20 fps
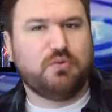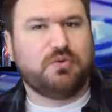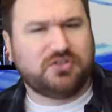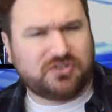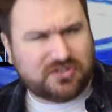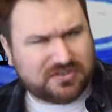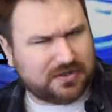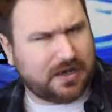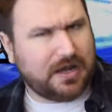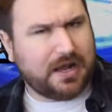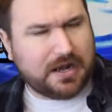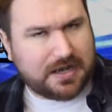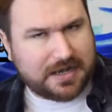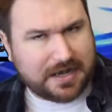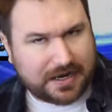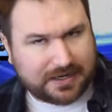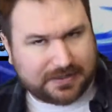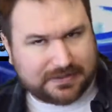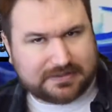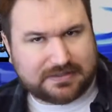which is
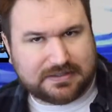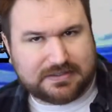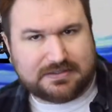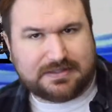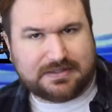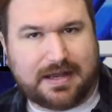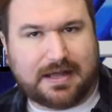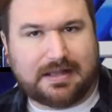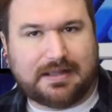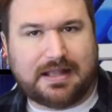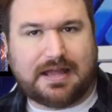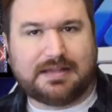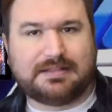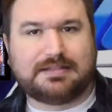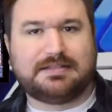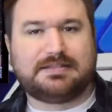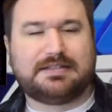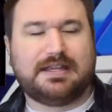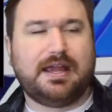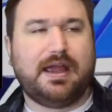nice to I like
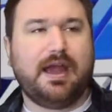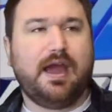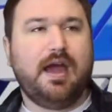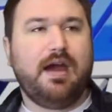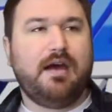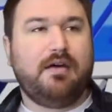to see